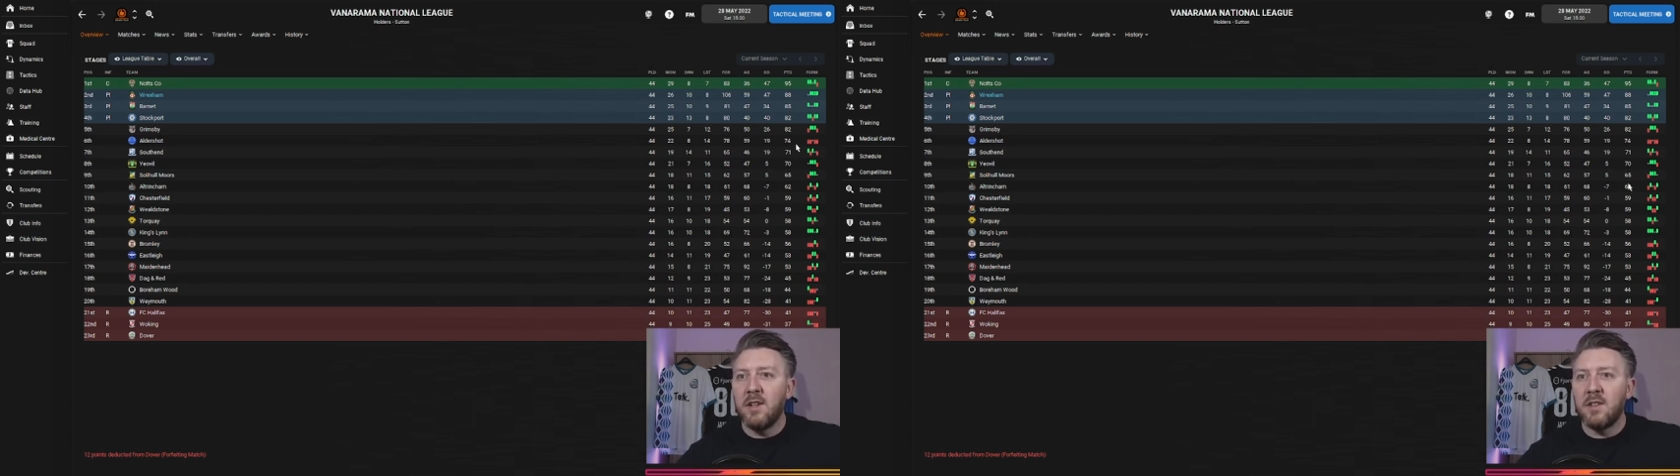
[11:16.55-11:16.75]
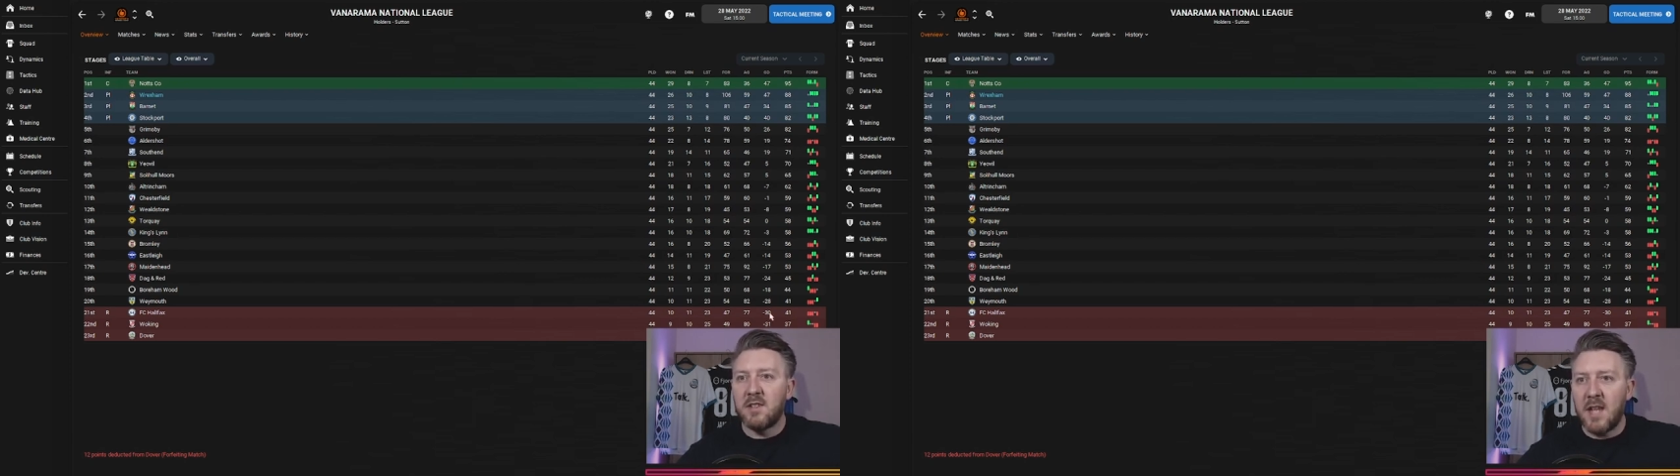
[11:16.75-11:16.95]

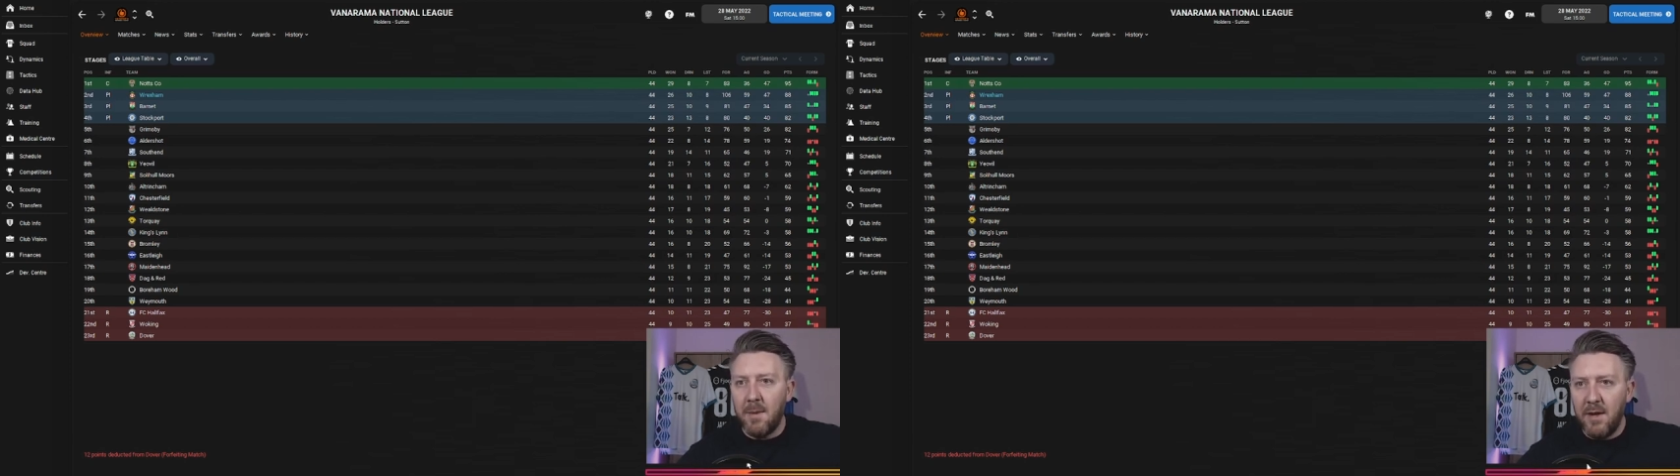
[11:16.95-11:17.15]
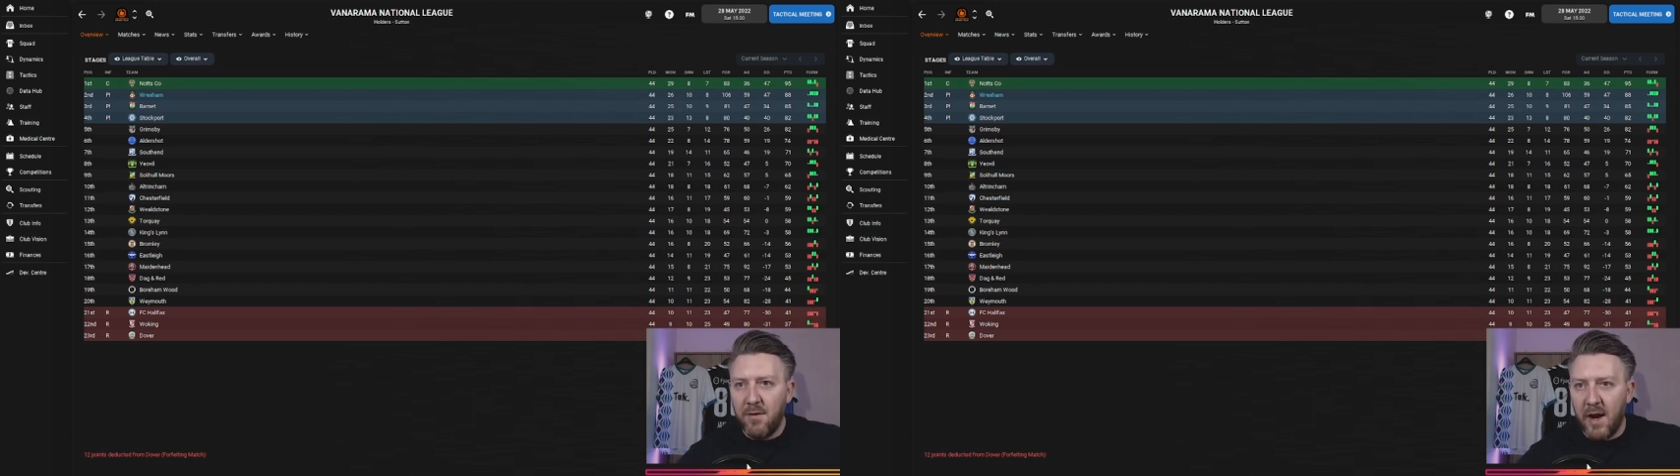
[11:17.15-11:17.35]

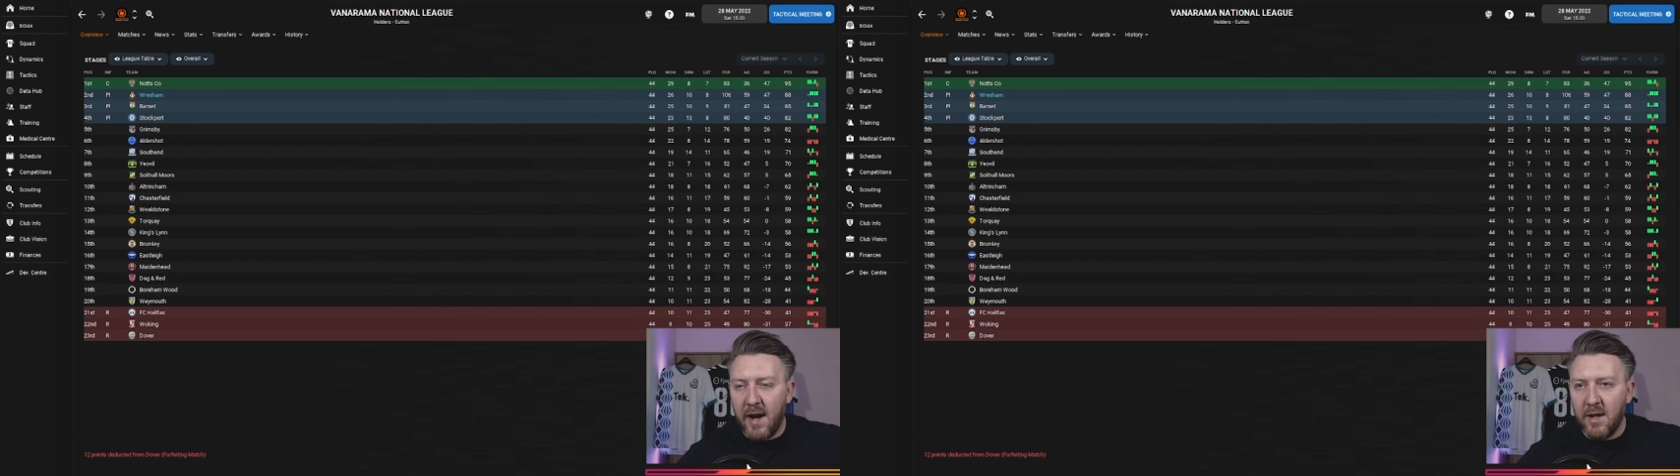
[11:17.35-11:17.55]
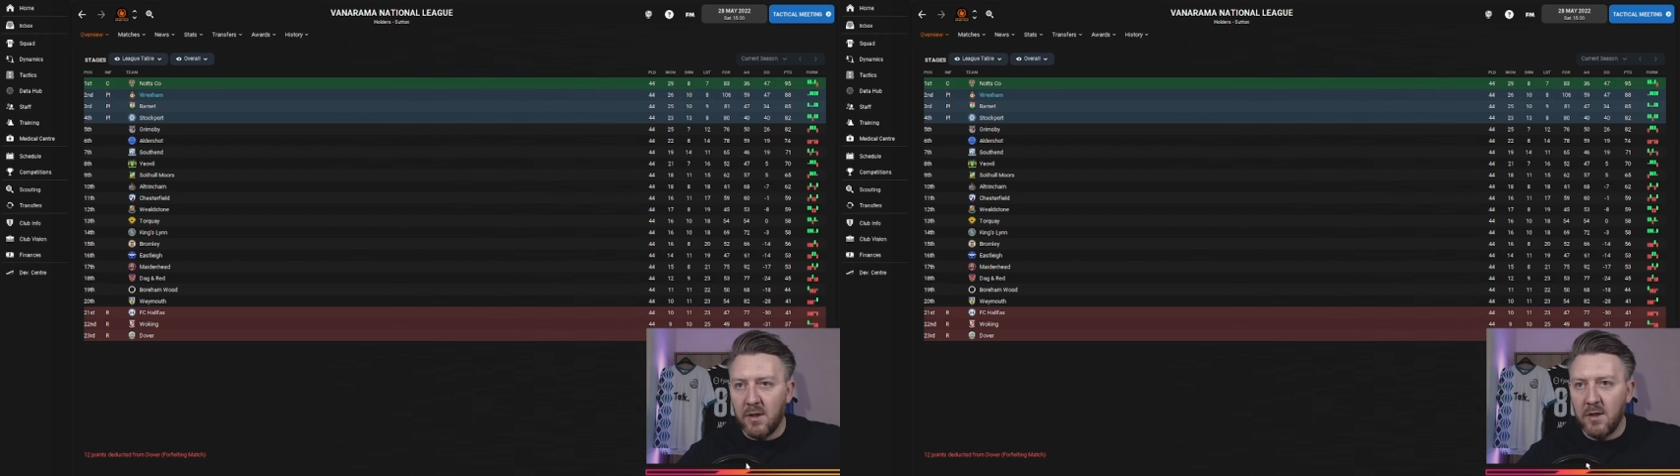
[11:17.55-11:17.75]

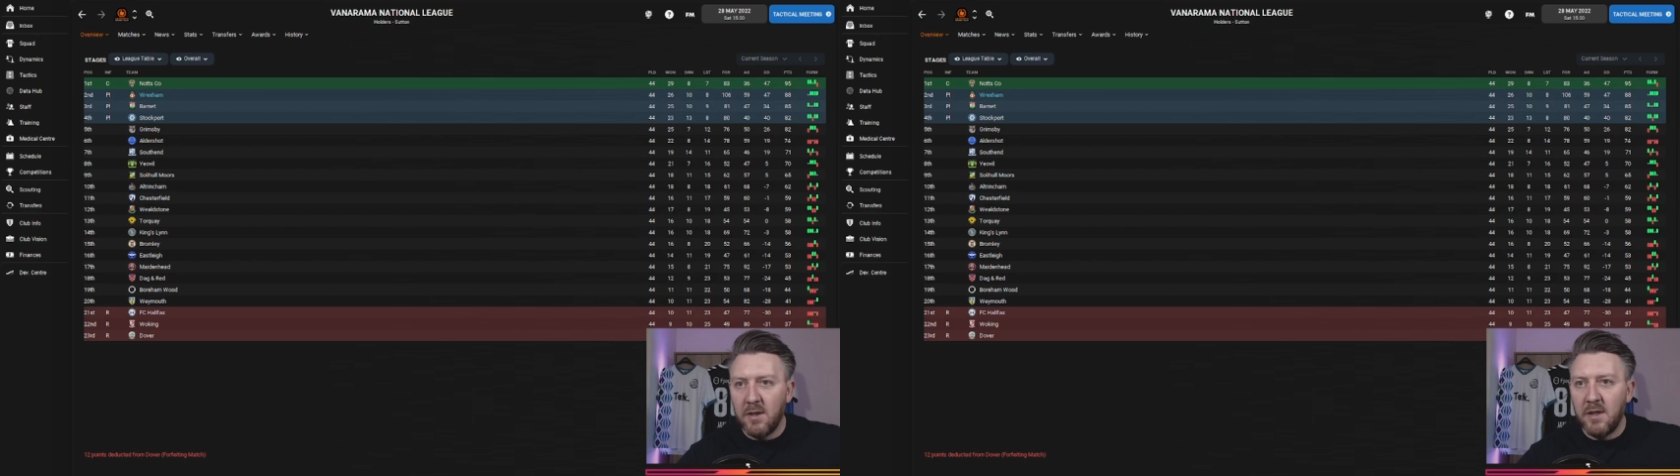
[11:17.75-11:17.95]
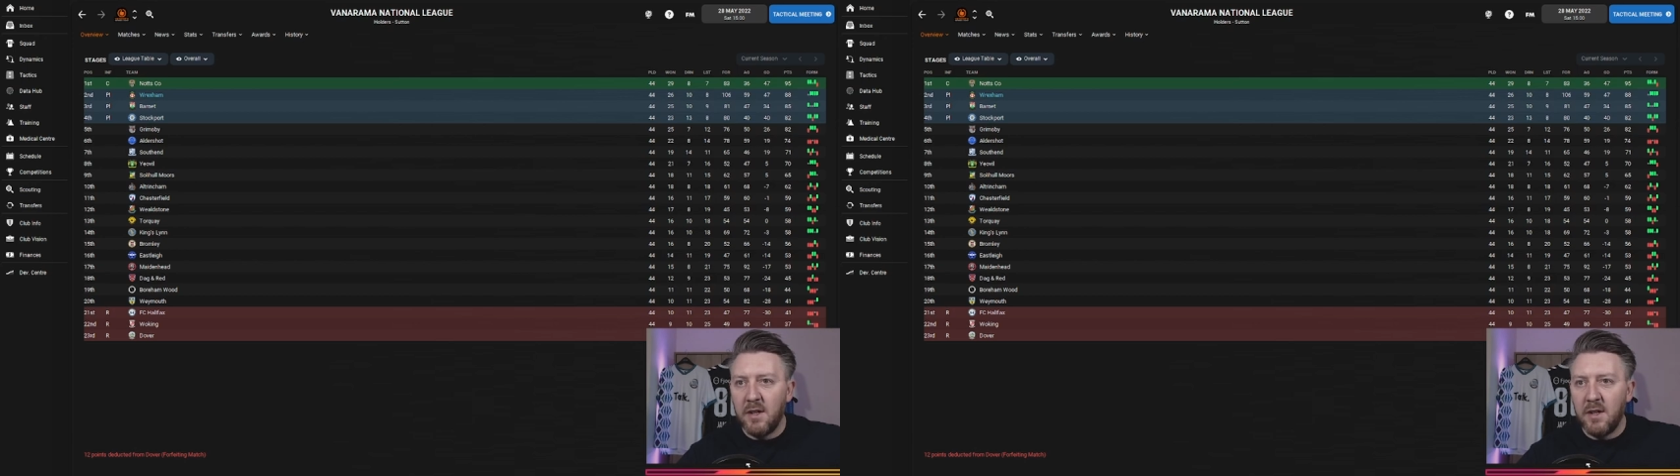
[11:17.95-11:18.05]
semi-final